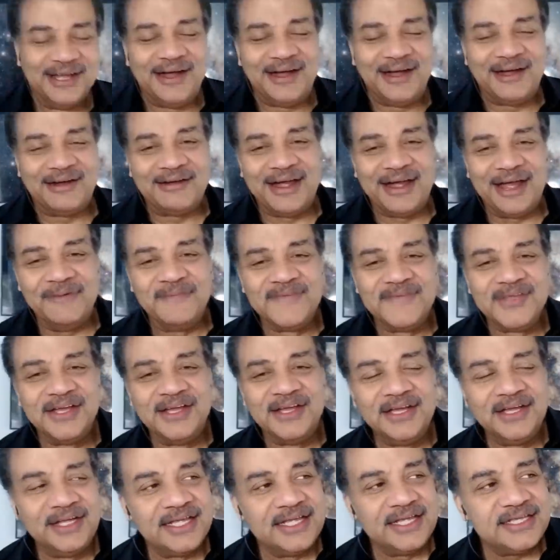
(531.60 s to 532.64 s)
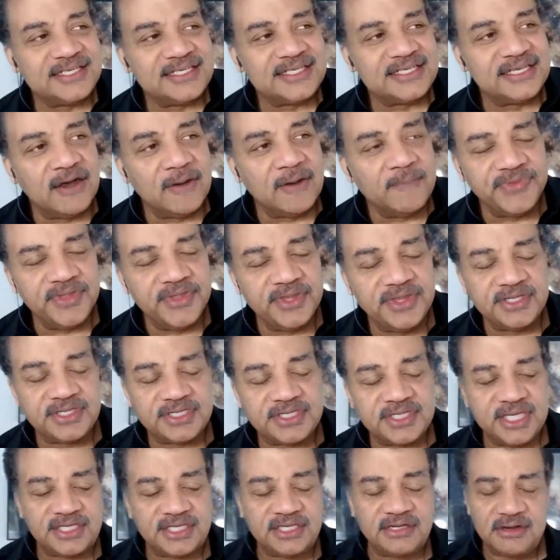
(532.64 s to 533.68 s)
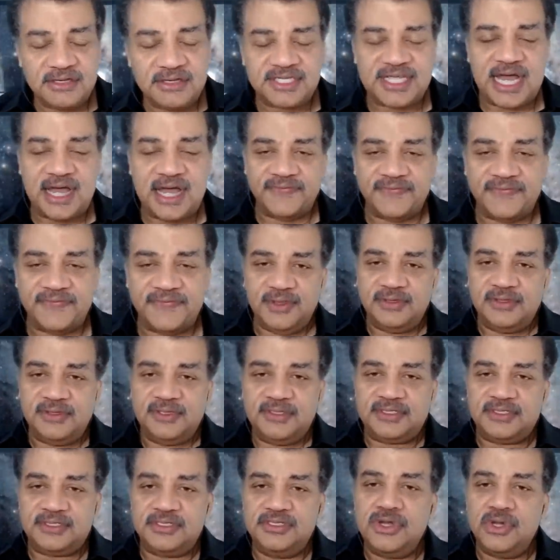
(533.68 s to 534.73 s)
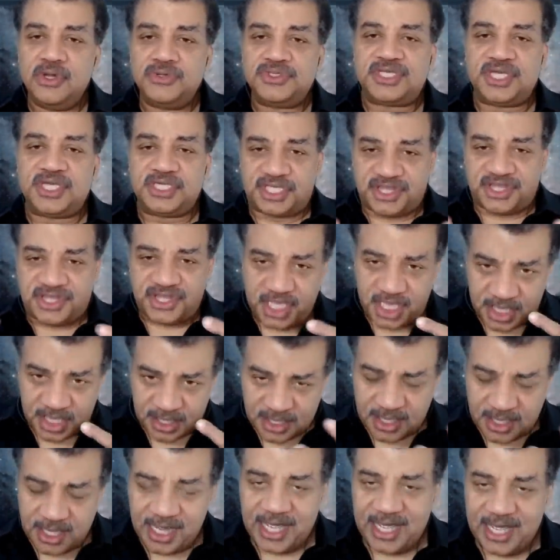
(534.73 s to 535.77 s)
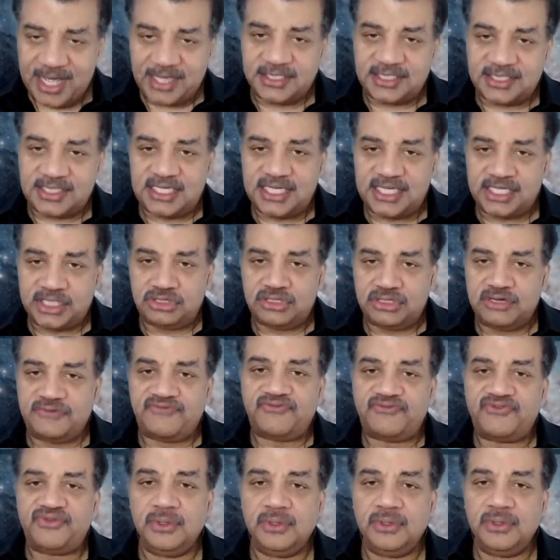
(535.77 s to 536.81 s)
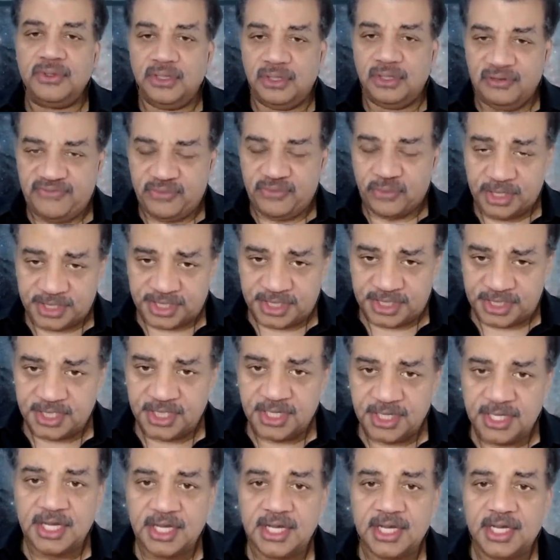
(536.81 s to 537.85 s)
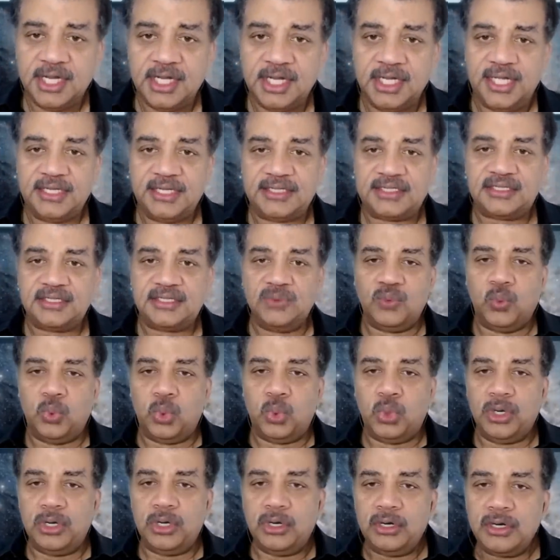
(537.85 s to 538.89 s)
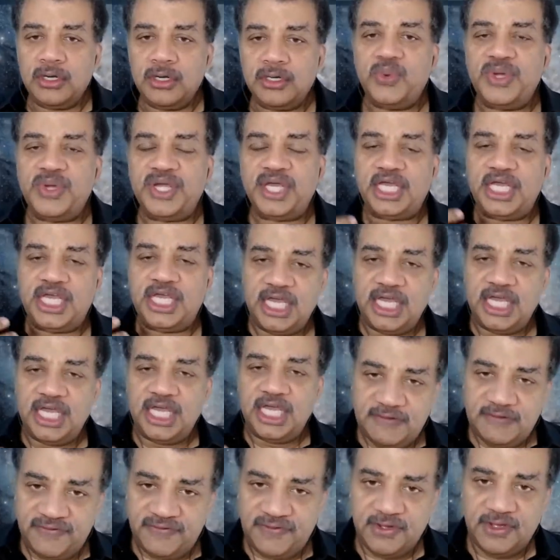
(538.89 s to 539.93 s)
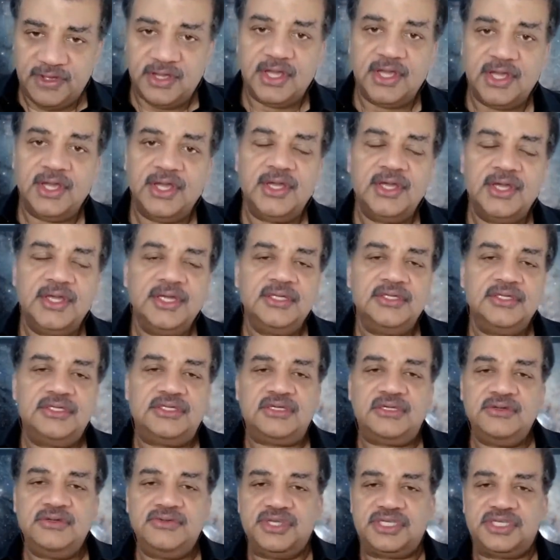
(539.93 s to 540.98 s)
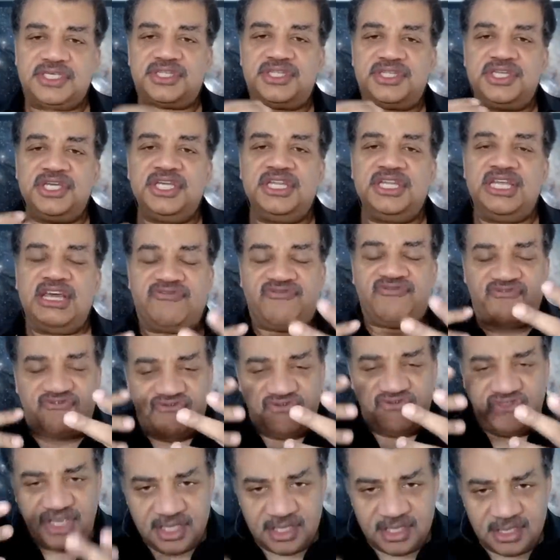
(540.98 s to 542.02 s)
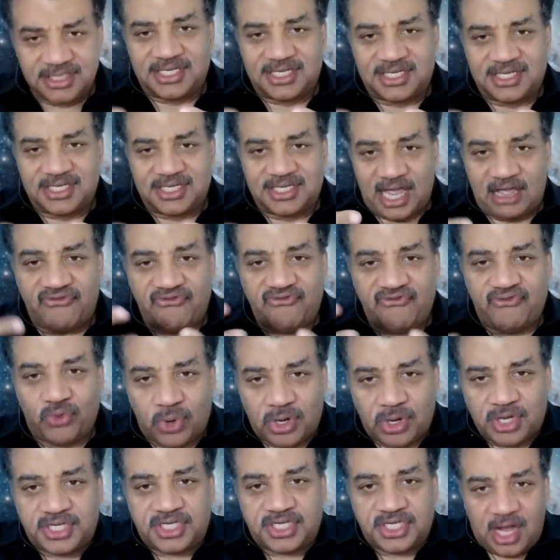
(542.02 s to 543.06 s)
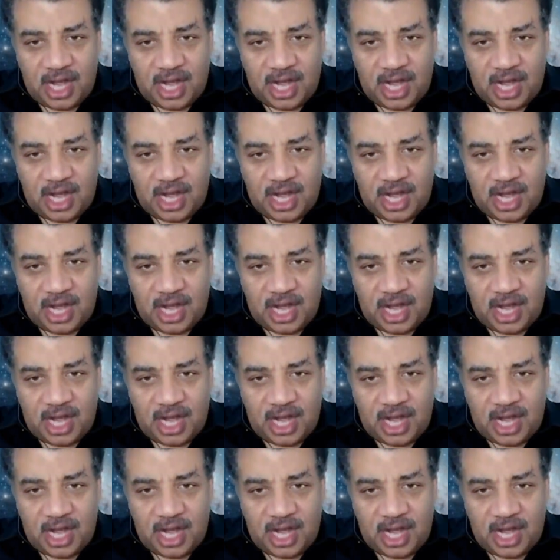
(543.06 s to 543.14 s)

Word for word: All right. So this, it turns out there's no such thing as centrifugal force. It's the word we give to this thing that feels like a force